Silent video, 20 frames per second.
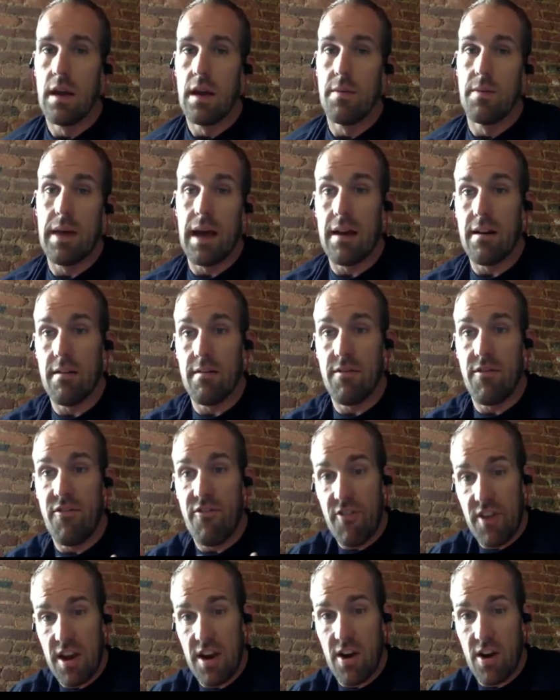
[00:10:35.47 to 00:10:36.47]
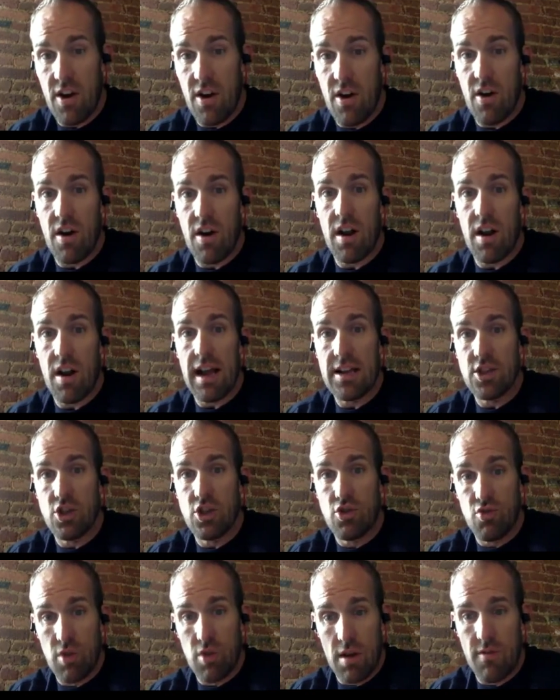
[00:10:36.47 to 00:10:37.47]
That fear has
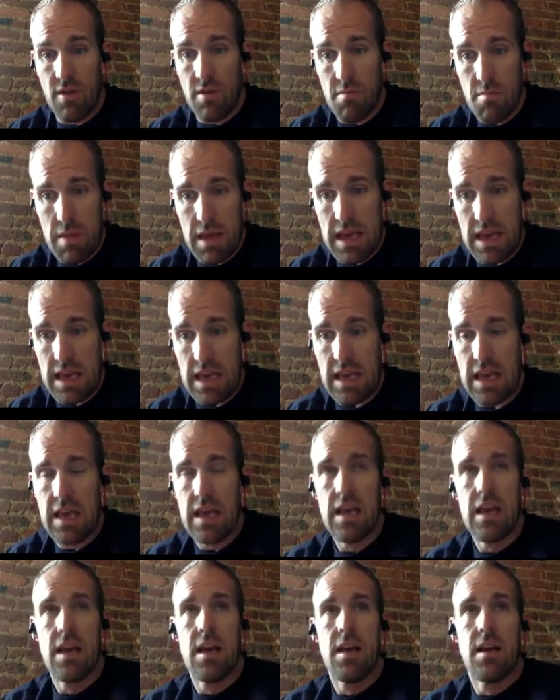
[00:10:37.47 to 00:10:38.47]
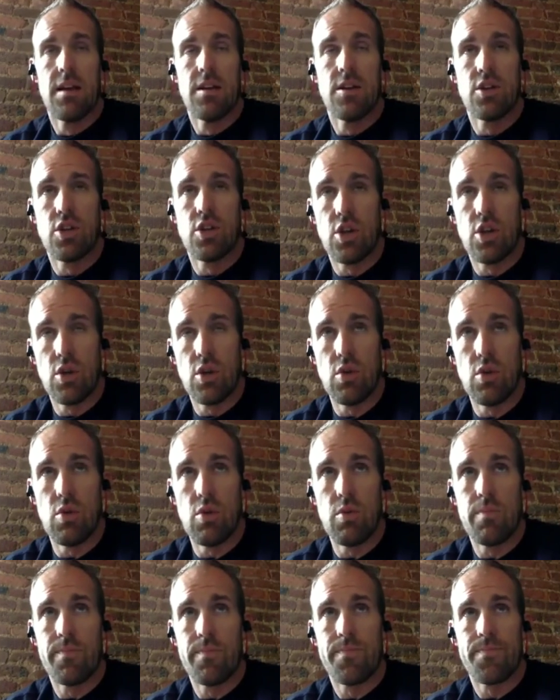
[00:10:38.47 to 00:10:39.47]
driven me to